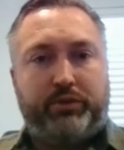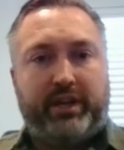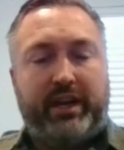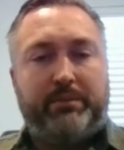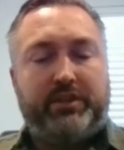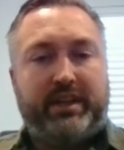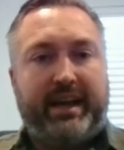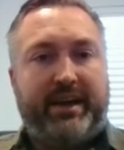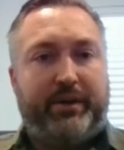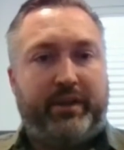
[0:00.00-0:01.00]
When it comes to
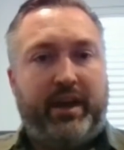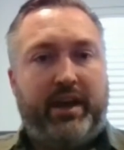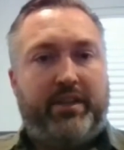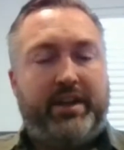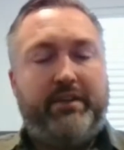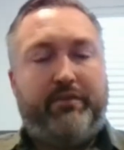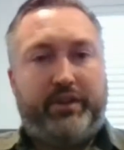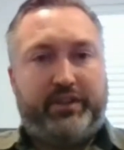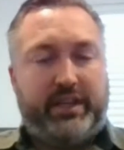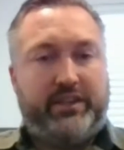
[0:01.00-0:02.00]
health, the
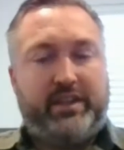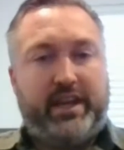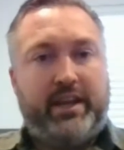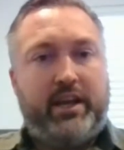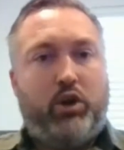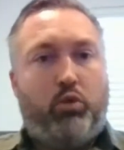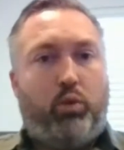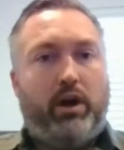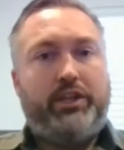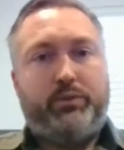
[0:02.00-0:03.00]
difference is that
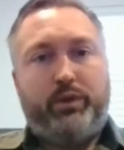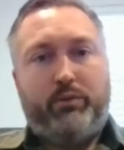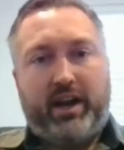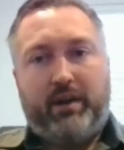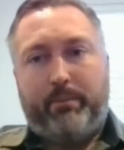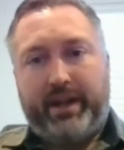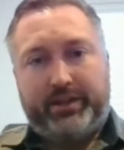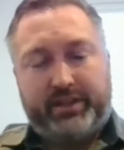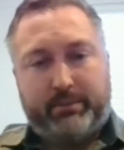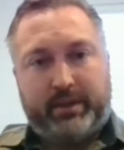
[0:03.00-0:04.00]
once we
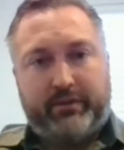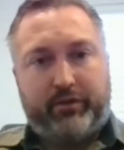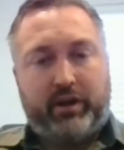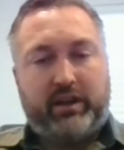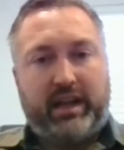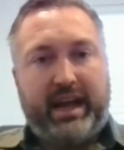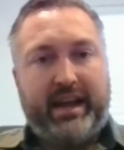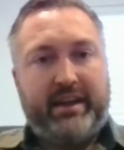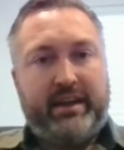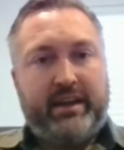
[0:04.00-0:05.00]
recommend something for a client,